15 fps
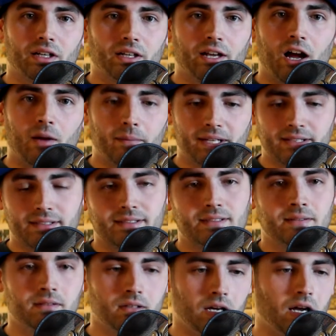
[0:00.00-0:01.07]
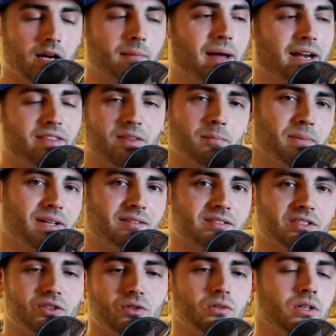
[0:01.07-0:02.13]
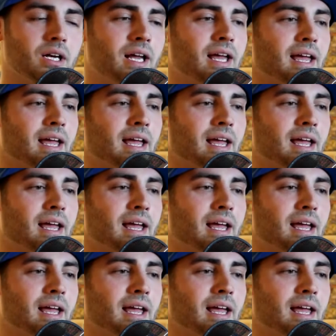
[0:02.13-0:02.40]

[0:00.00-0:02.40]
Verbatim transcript: in comics um, out of the big two,